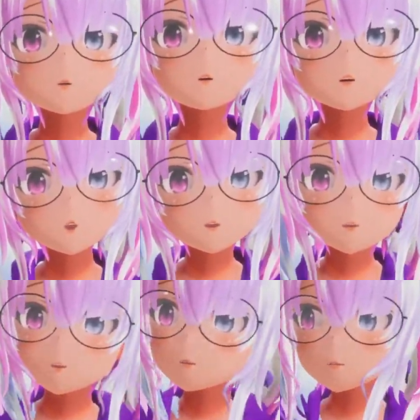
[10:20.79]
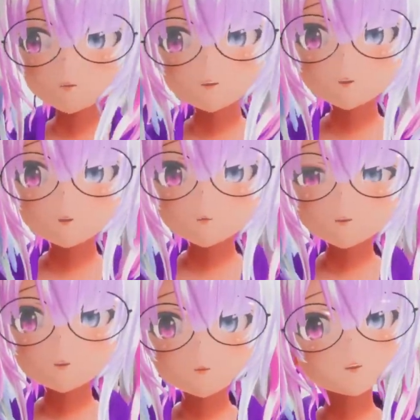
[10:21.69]
Also, I stream on
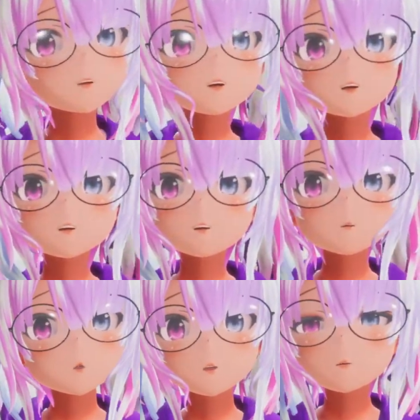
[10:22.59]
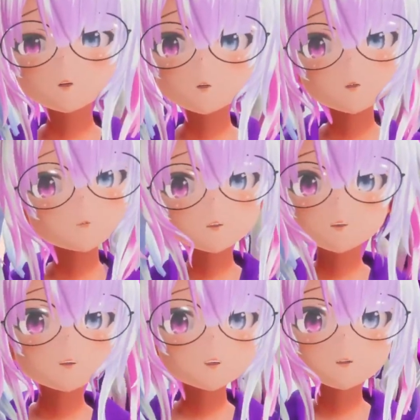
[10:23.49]
Twitch and if you want to pop in and
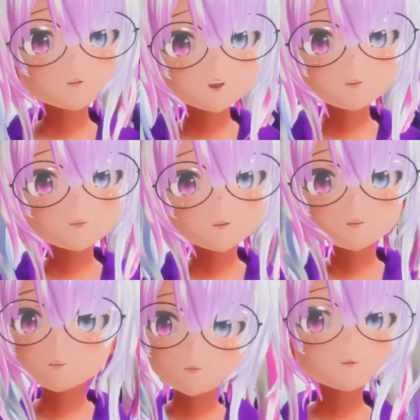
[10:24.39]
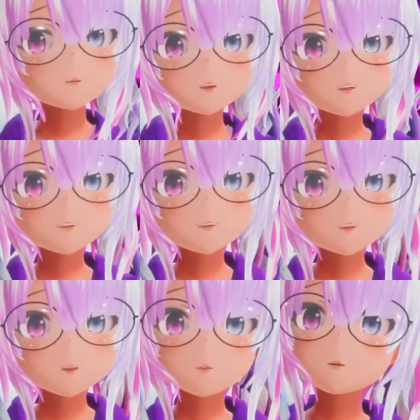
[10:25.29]
talk about avatar stuff or anything in
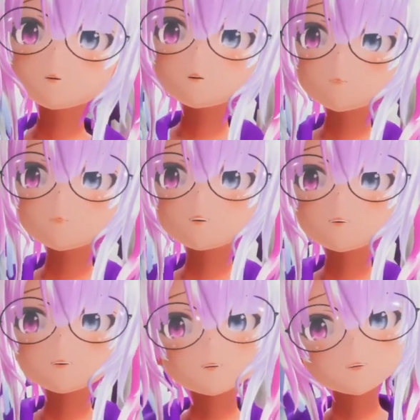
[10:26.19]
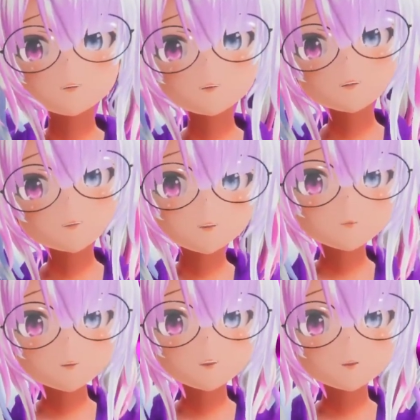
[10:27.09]
general, just uh, come and
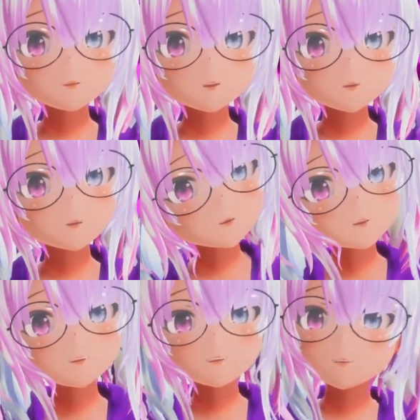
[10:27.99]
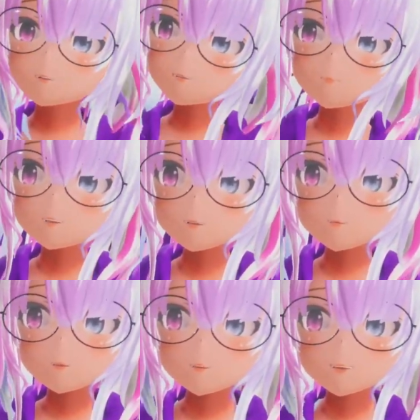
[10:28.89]
check me out on Twitch. Bye
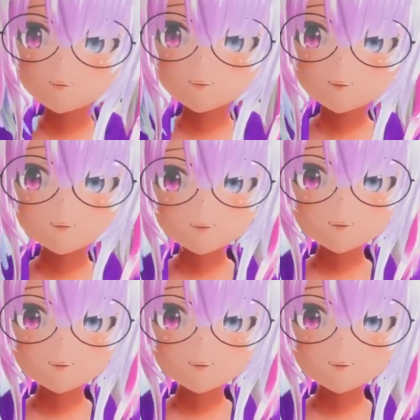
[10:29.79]
everyone!